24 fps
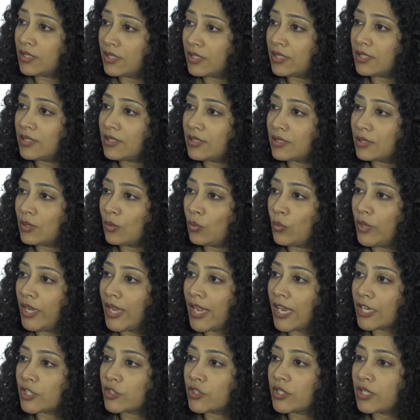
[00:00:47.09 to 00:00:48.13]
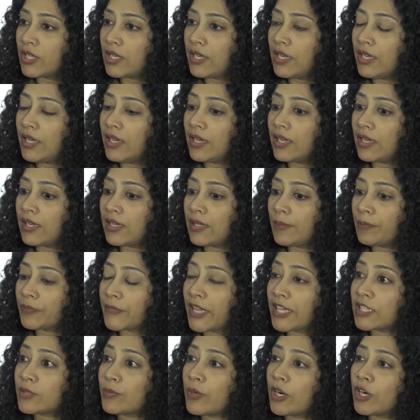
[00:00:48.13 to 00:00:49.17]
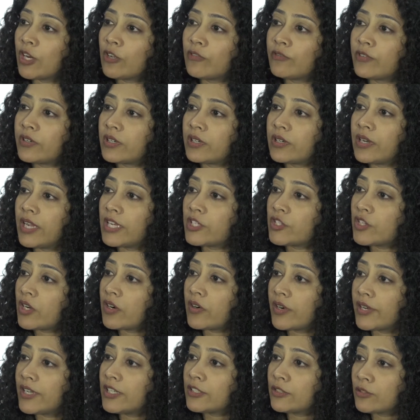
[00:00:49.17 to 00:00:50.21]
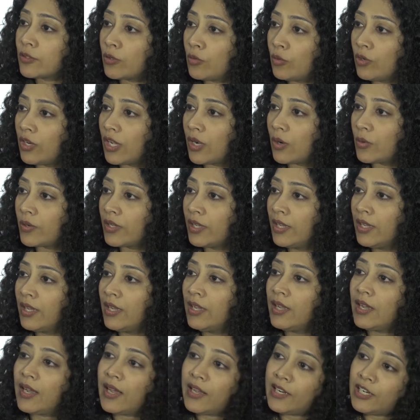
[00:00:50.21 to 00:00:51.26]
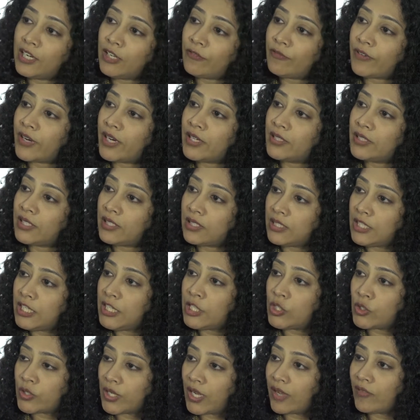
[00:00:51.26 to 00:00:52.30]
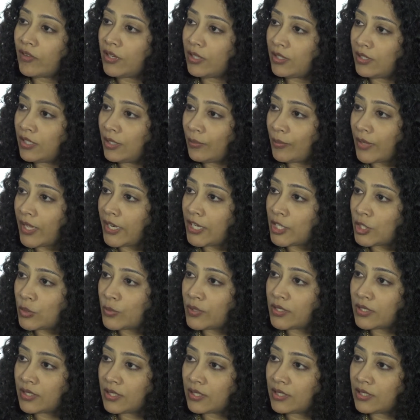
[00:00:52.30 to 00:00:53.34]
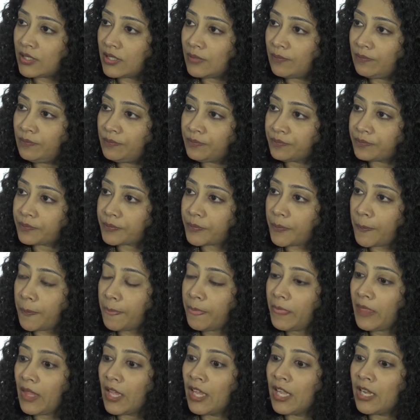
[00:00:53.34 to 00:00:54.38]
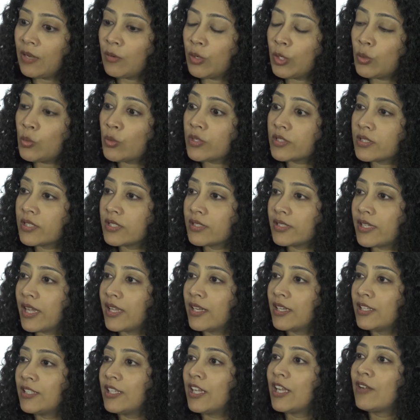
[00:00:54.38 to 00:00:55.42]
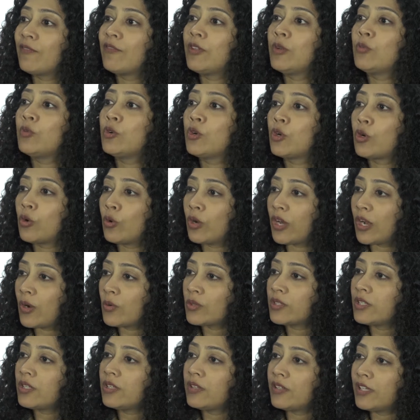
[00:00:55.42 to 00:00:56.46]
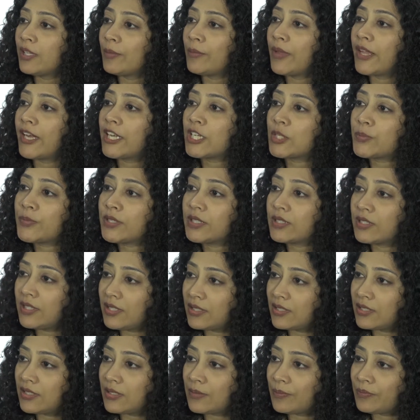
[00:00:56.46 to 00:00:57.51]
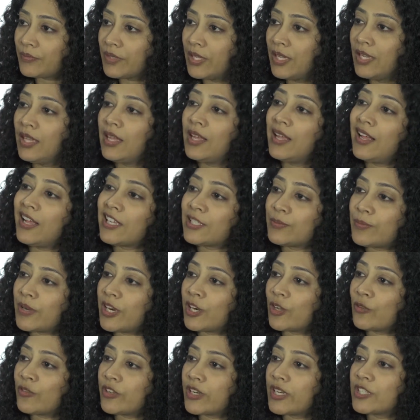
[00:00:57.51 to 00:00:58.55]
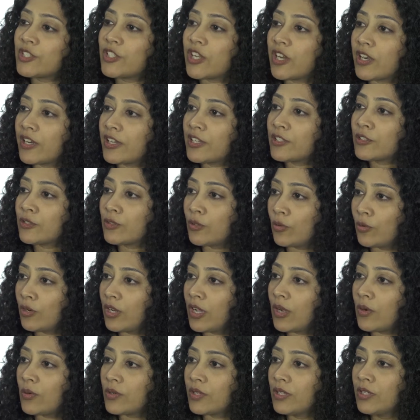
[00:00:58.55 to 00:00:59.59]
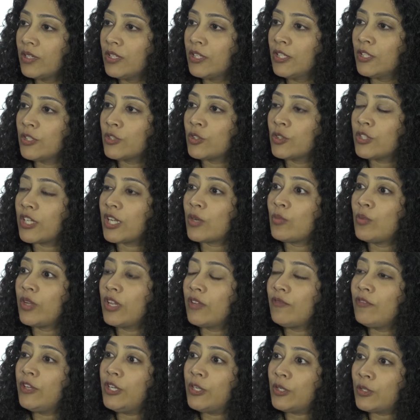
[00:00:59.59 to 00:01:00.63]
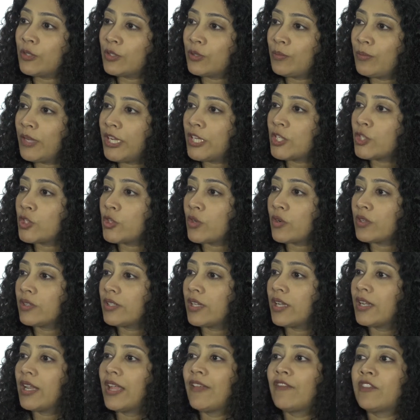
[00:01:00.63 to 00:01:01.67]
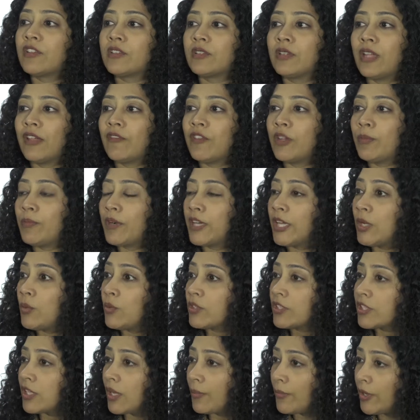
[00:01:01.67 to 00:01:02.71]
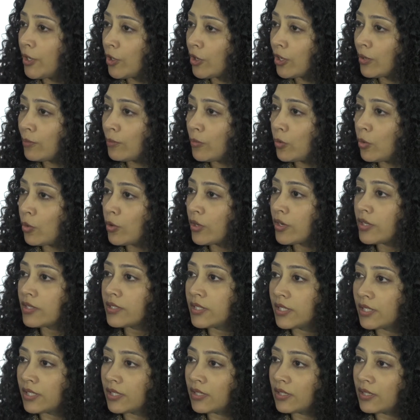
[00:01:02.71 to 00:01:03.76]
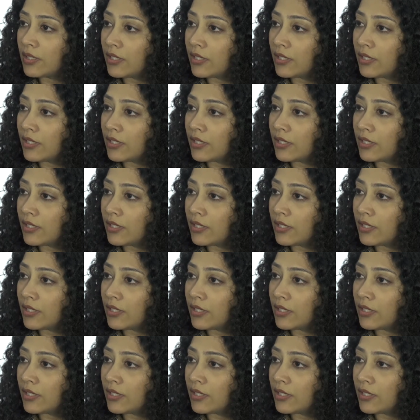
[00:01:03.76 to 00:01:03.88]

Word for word: this, we actually, um, as part of our HRIS rollout, identified the need to have a learning management system and it was decided that we would roll out the learning management system as part of our HRIS rollout. So that way we could make sure that every, everybody was coming on board on a single